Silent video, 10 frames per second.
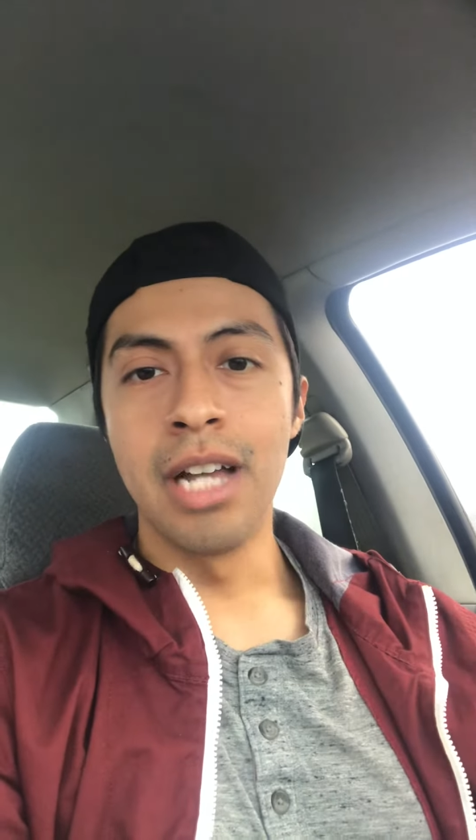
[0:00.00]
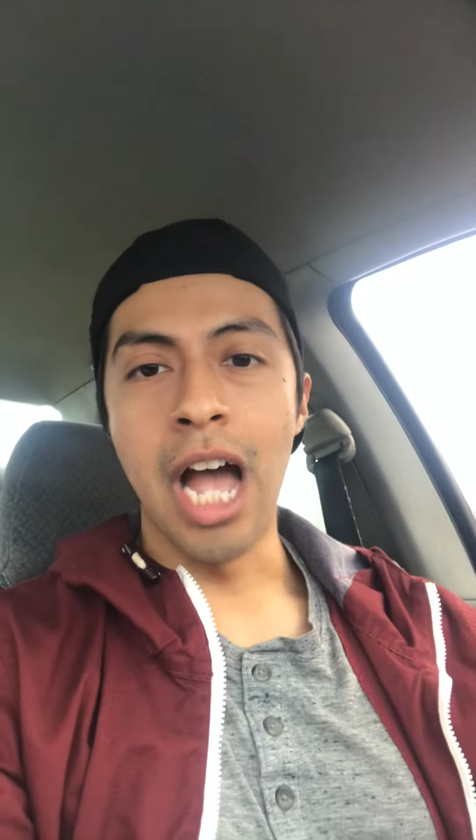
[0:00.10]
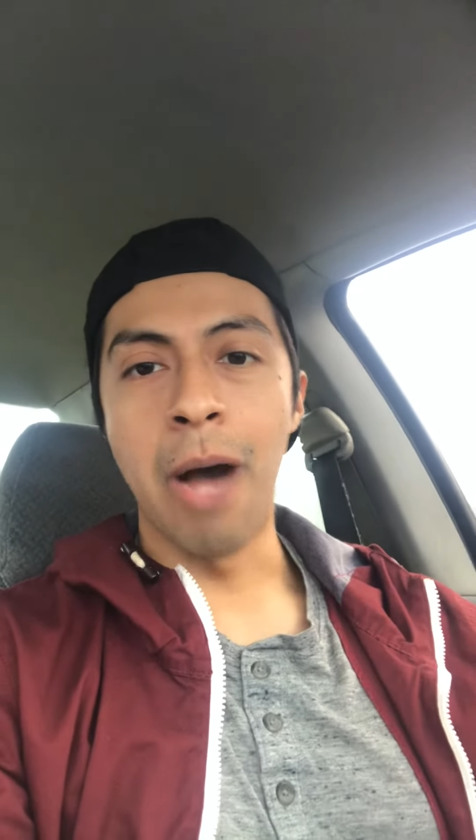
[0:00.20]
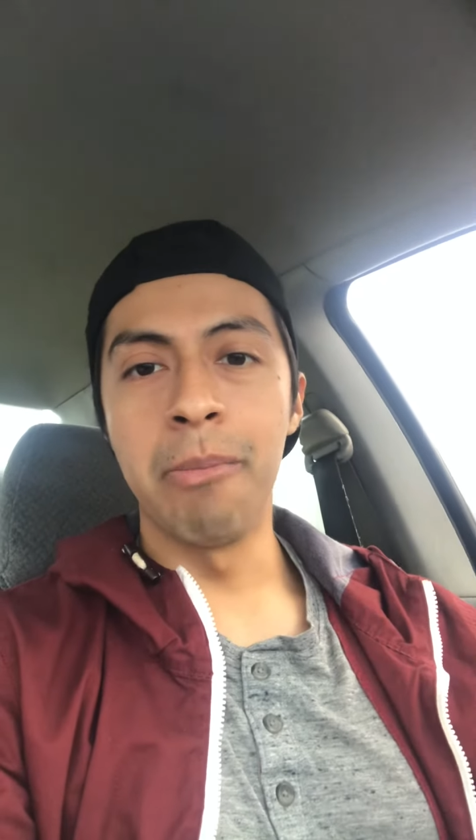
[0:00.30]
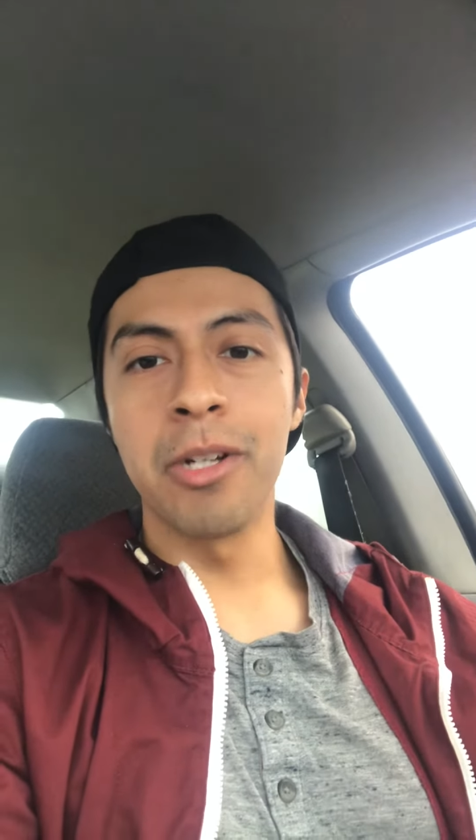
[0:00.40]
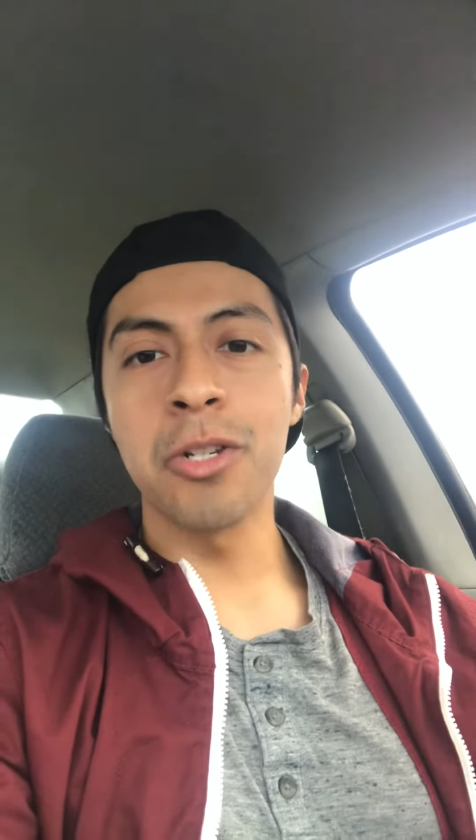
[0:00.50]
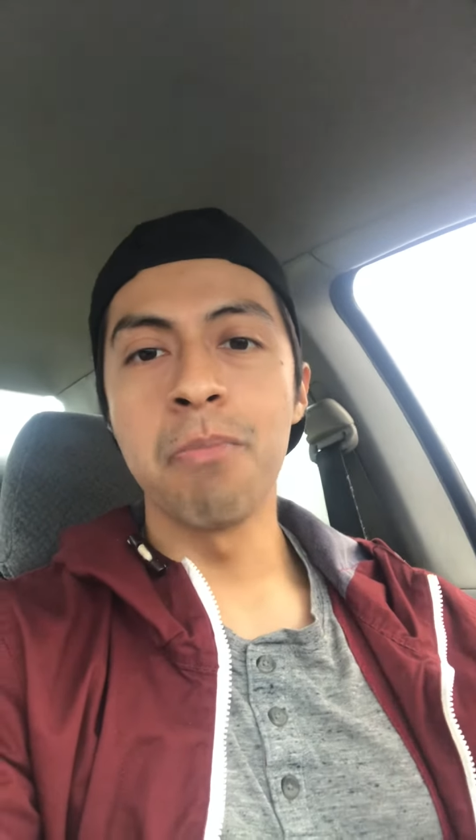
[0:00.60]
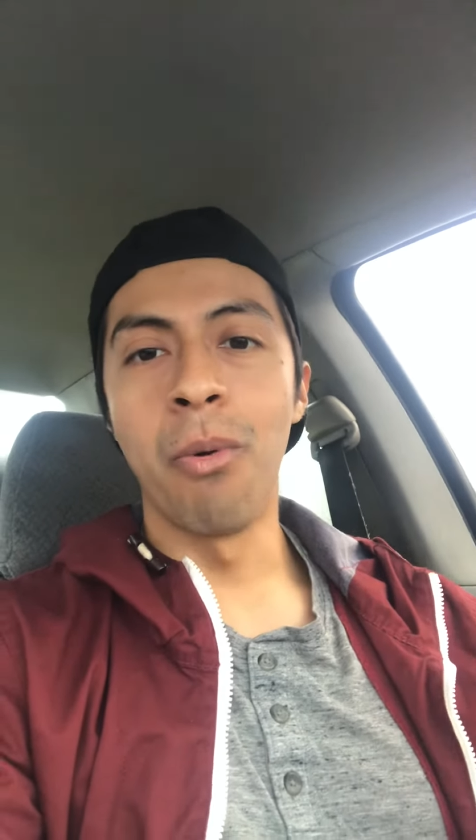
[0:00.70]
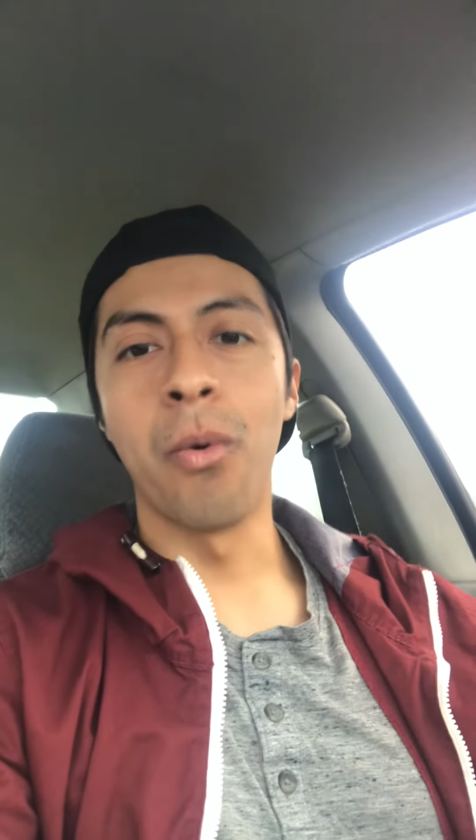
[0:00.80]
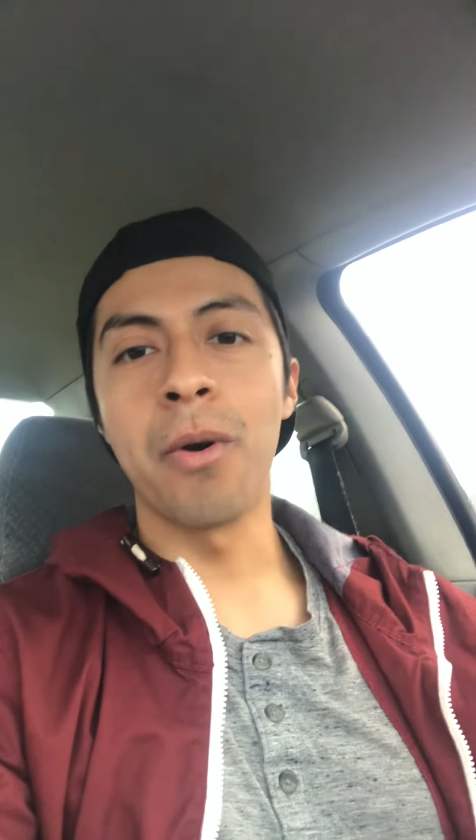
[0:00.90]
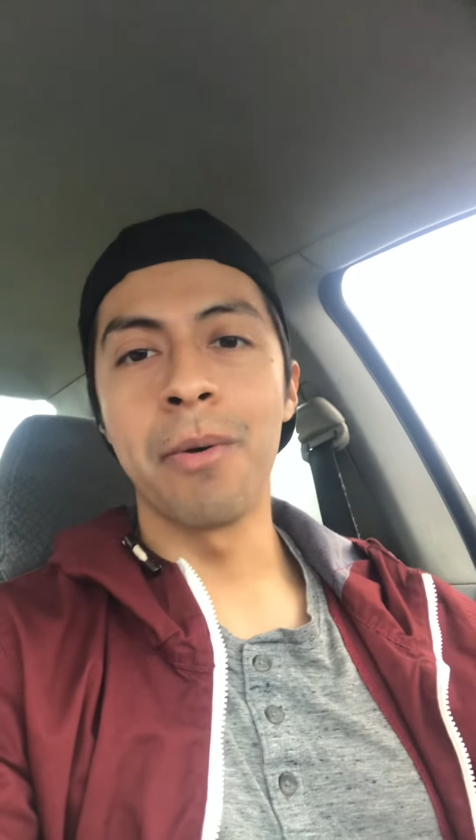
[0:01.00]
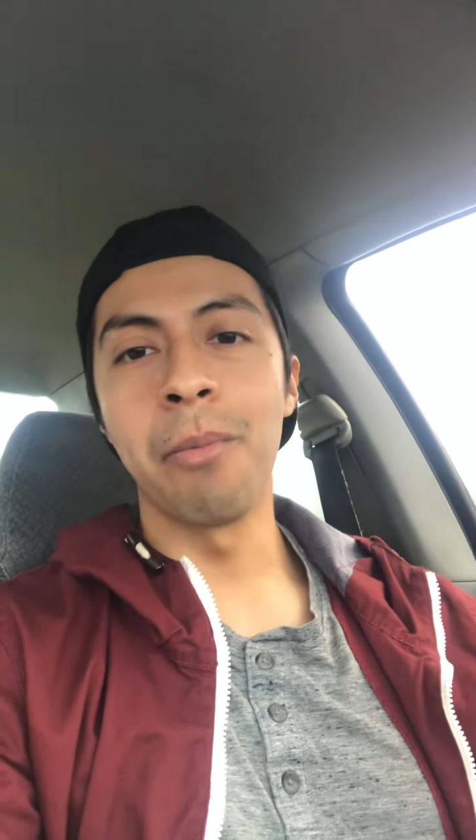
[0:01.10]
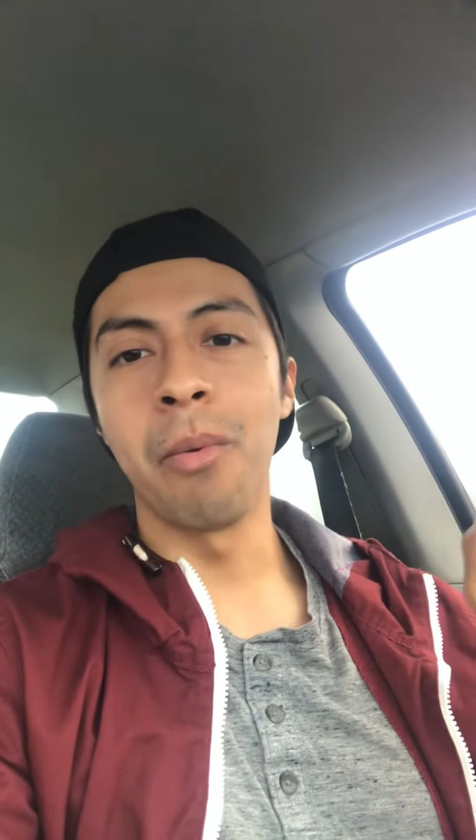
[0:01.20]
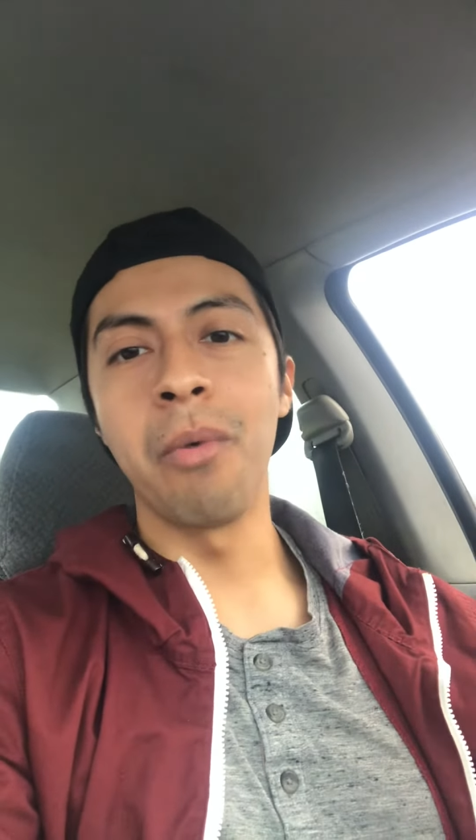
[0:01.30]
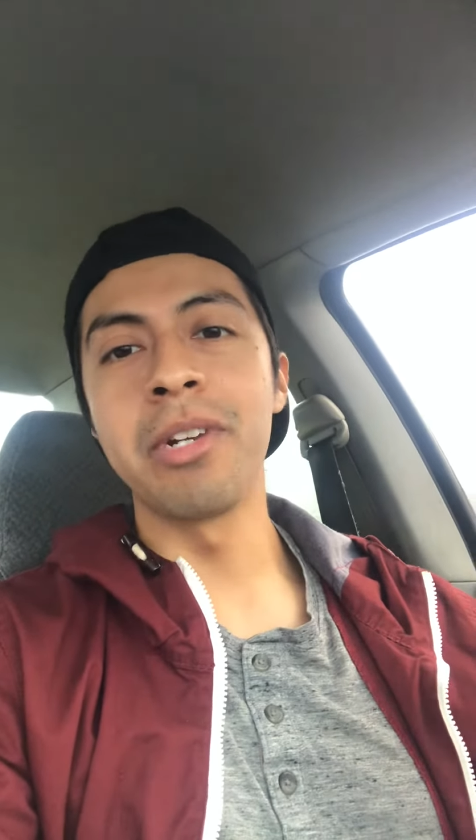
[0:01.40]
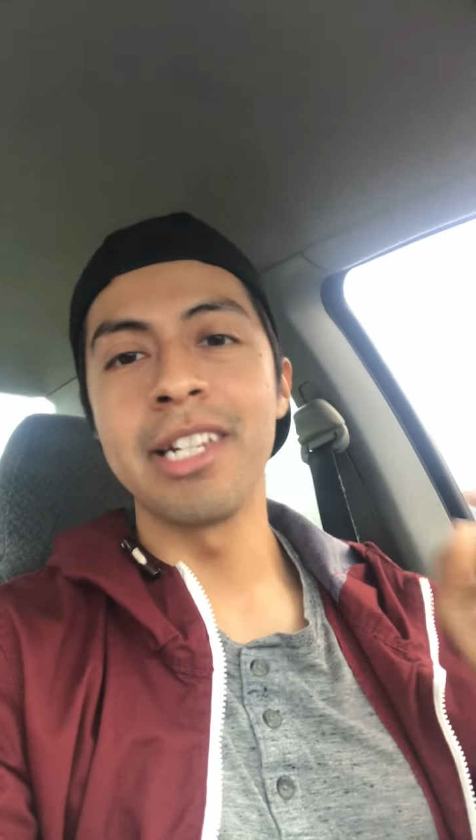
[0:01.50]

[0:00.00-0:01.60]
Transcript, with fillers: how much more won't